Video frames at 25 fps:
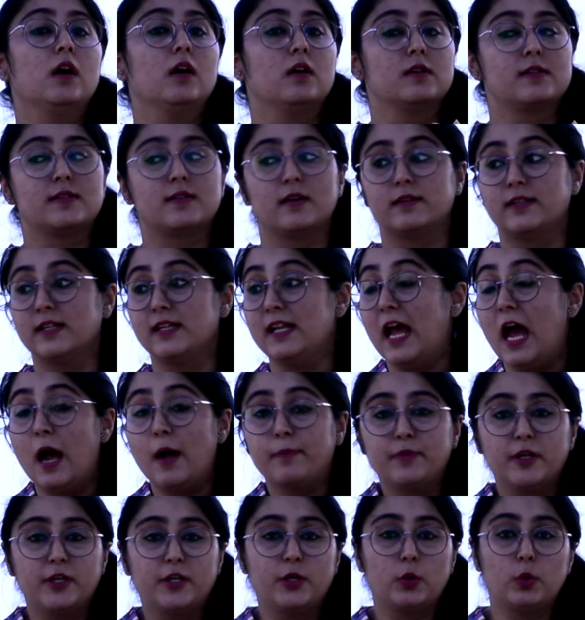certain
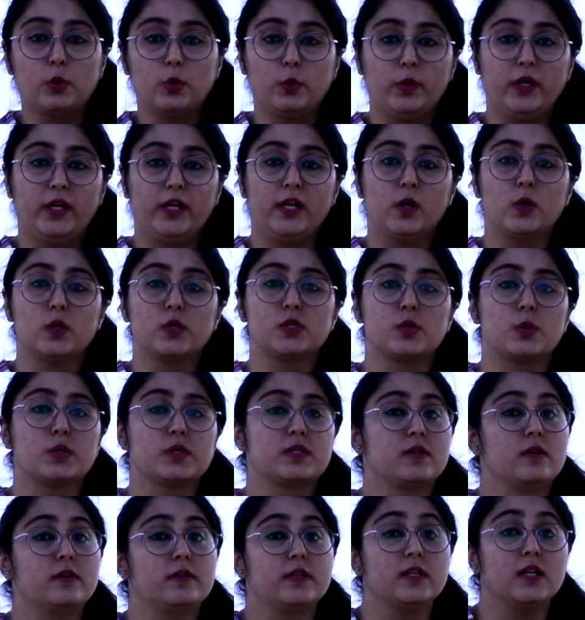aptitude videos or
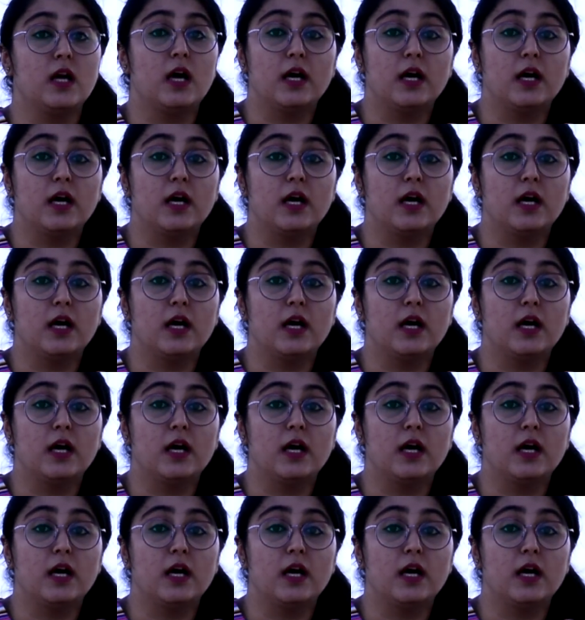certain